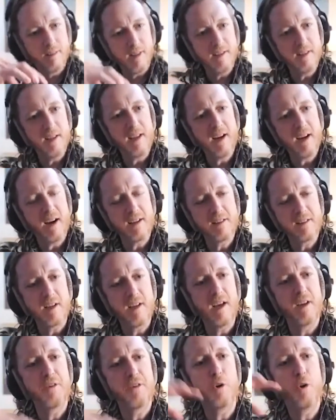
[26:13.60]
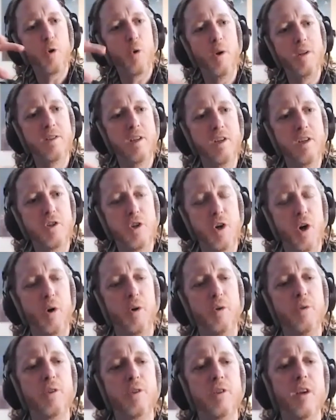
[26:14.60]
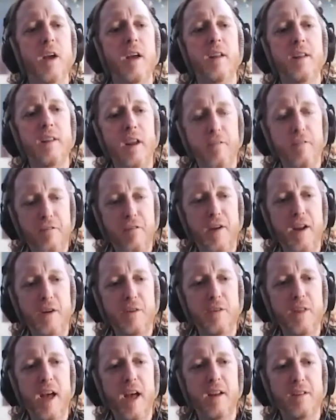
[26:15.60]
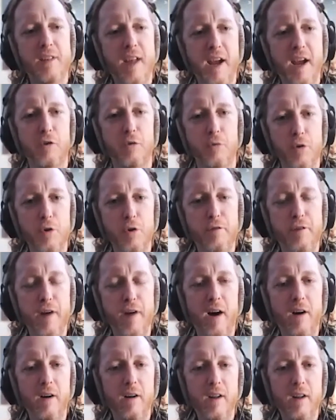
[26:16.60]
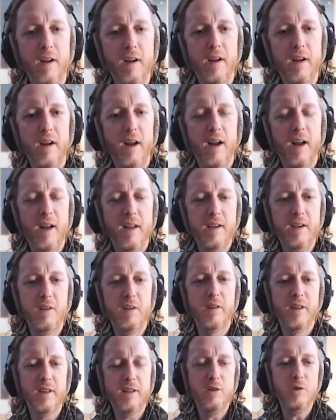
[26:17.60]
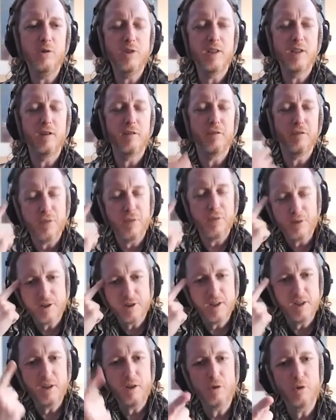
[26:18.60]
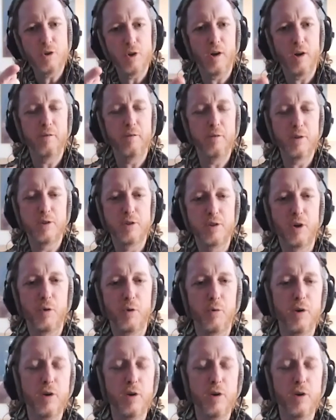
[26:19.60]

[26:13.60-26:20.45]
Then they got together, so Quincy Jones. Yeah. They figured that that groove out. And like you said, the first thing you thought of was the